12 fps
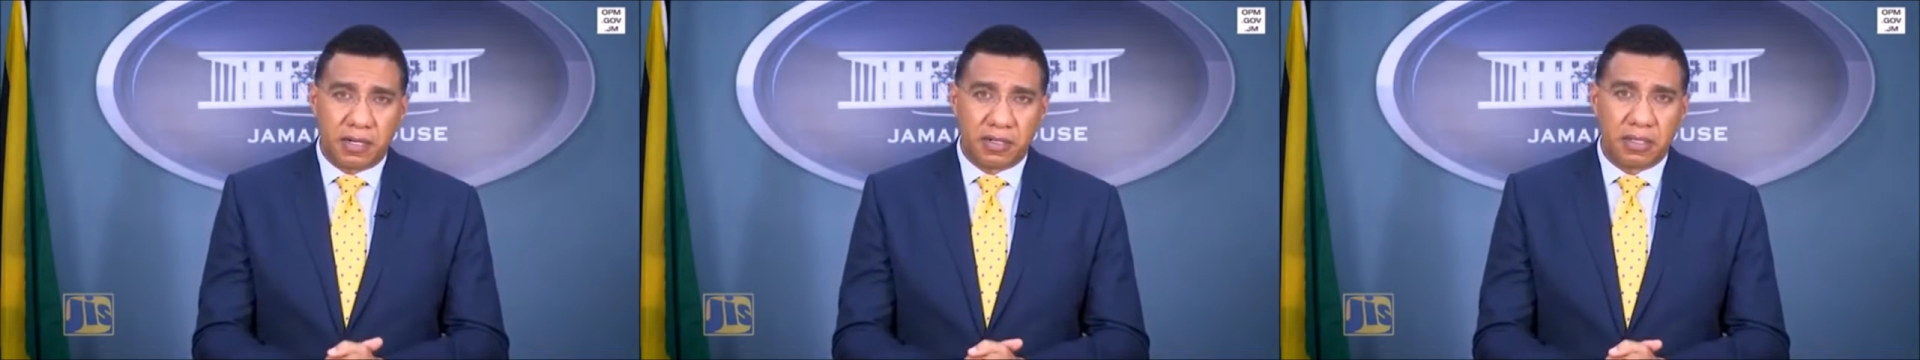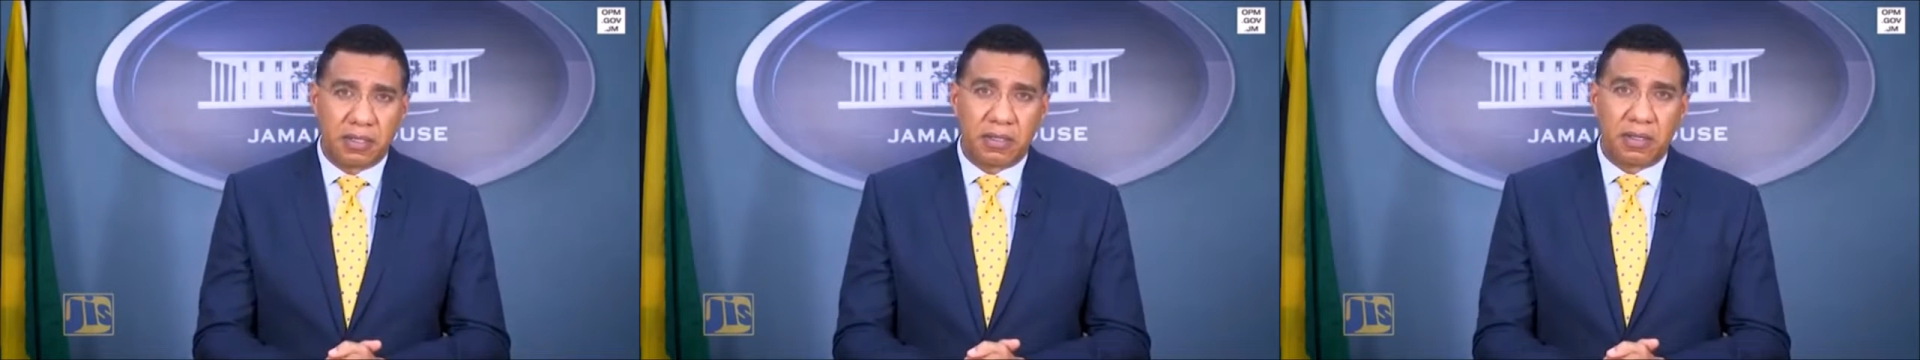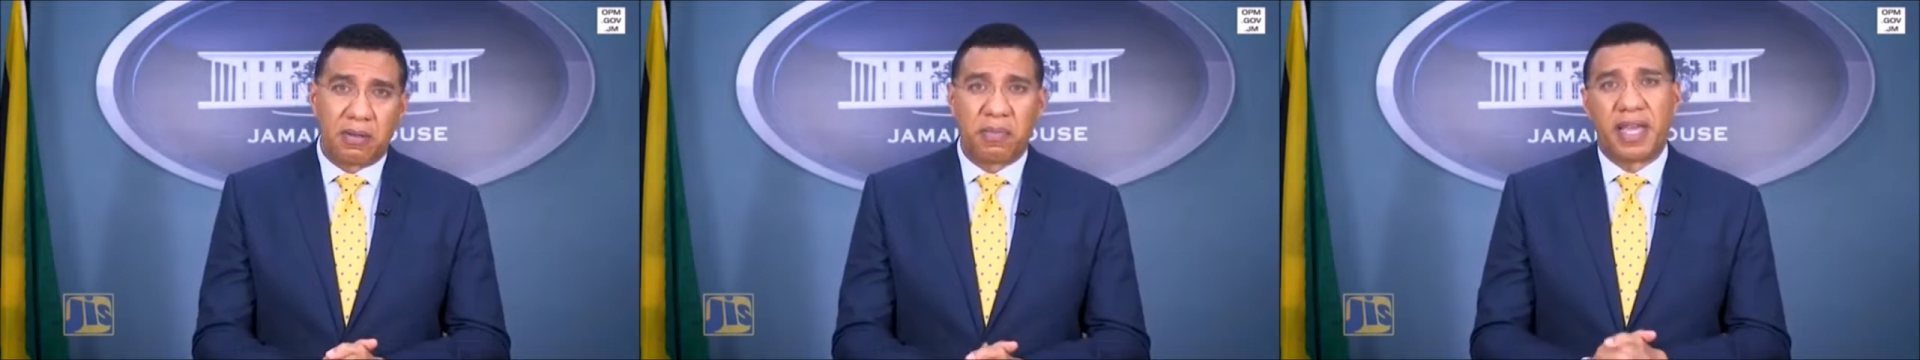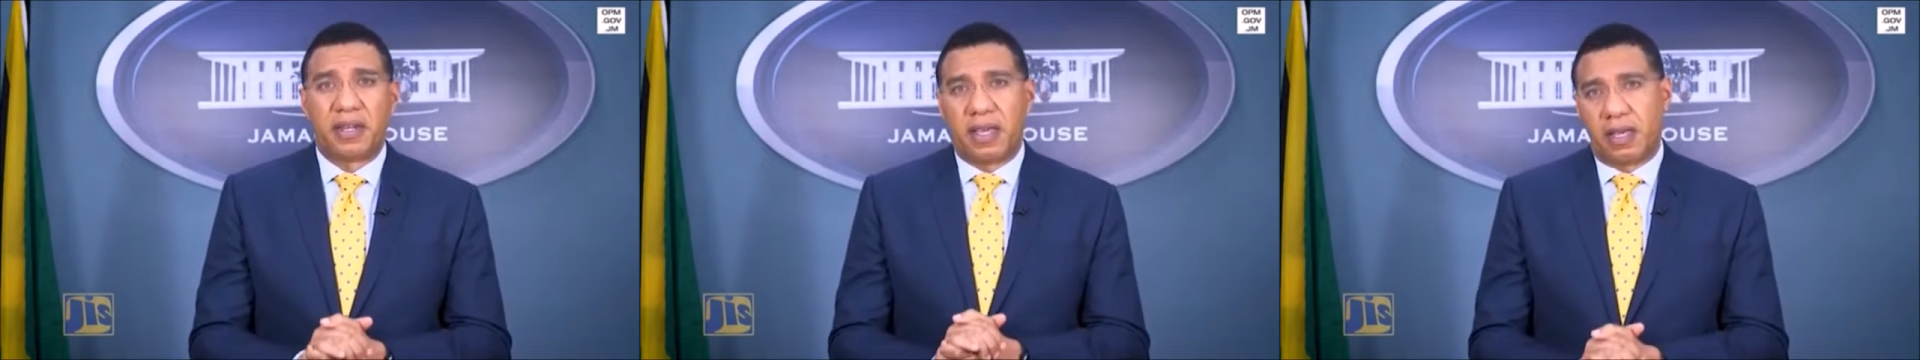they want
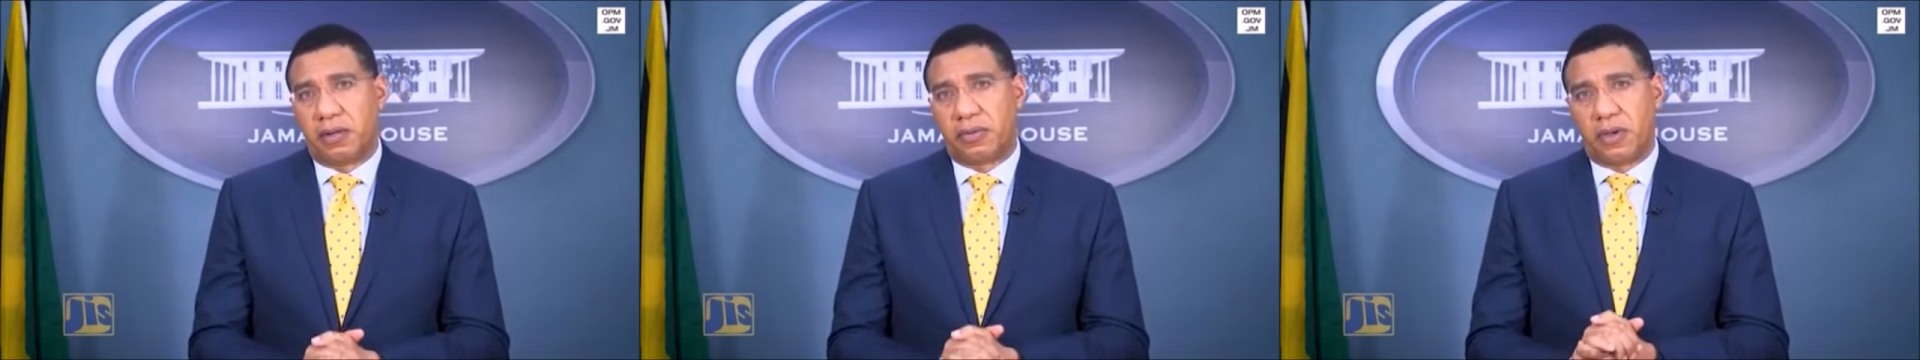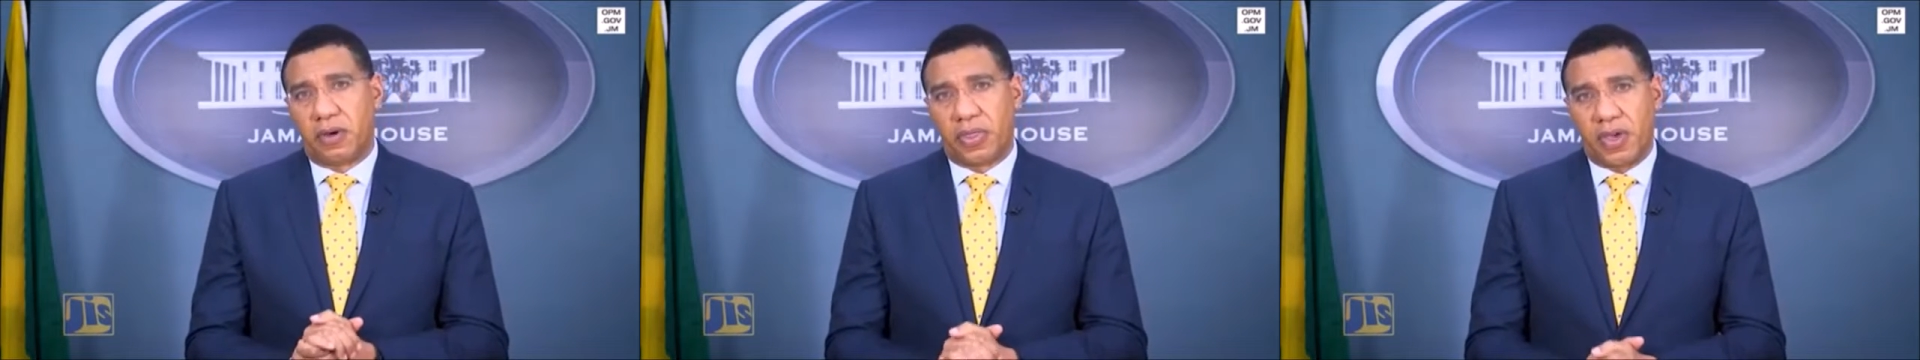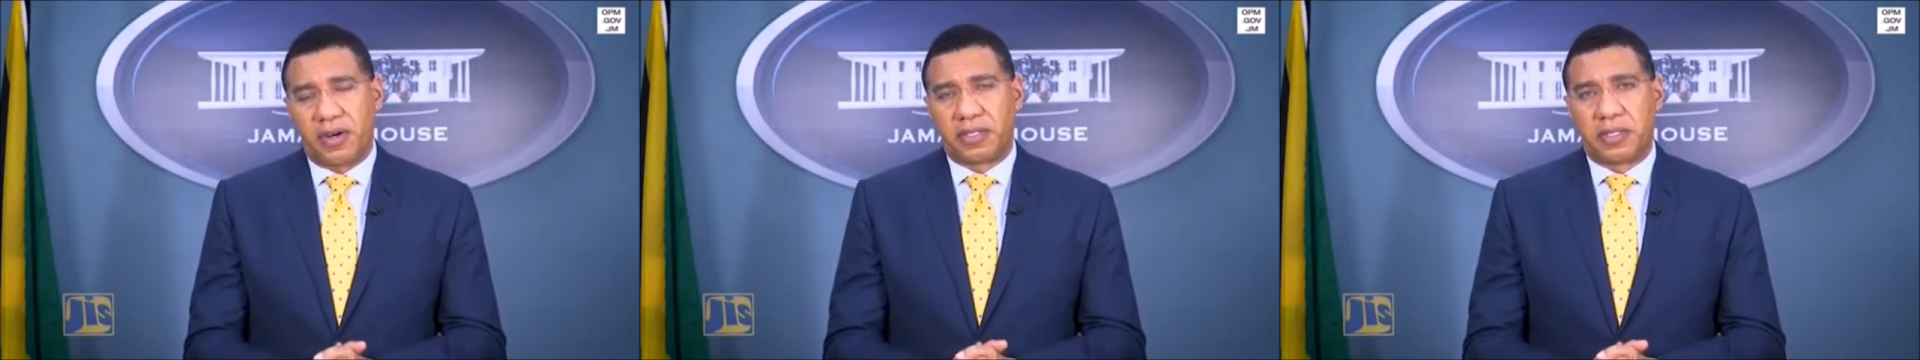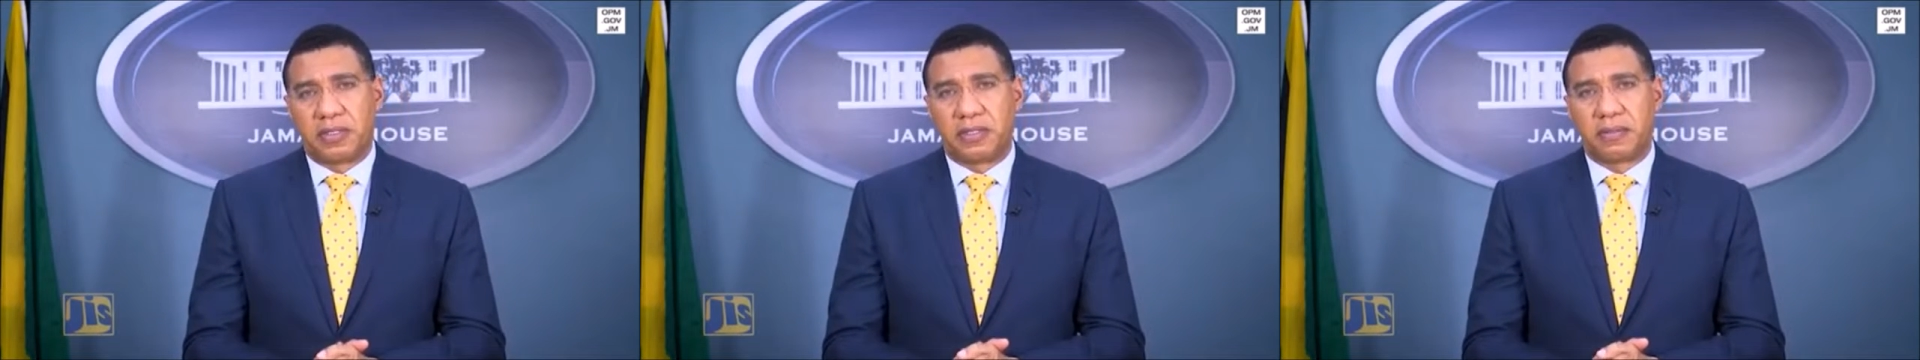to know how soon
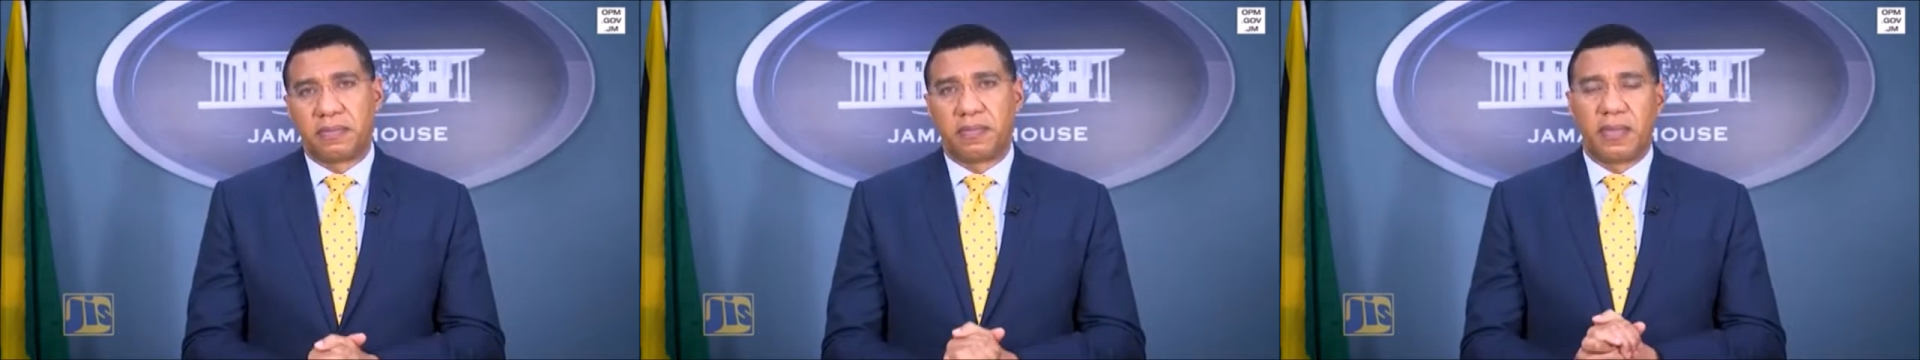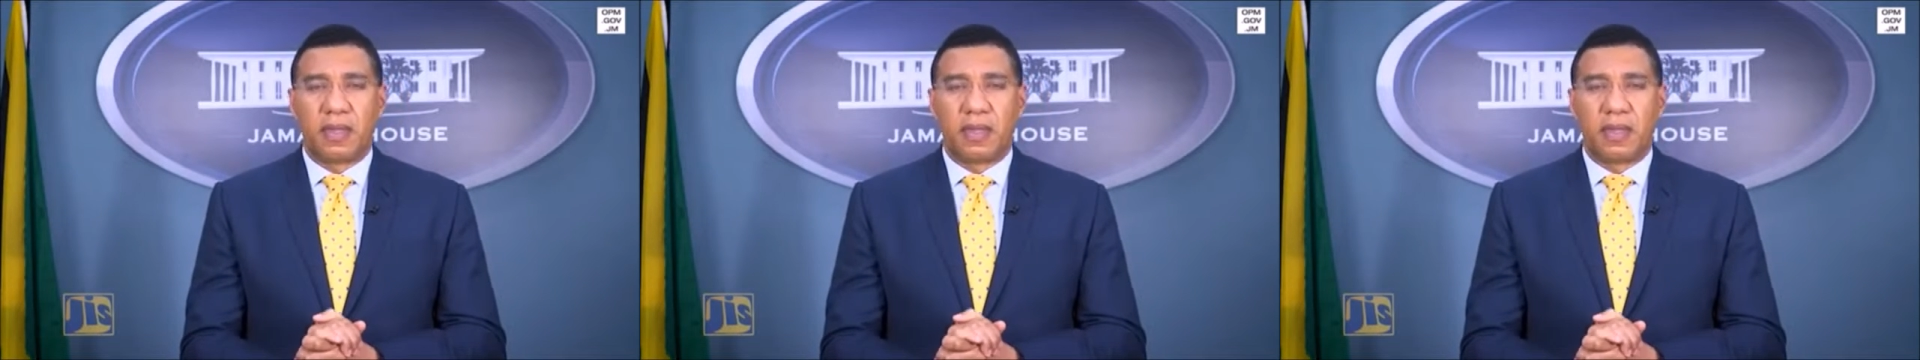as well.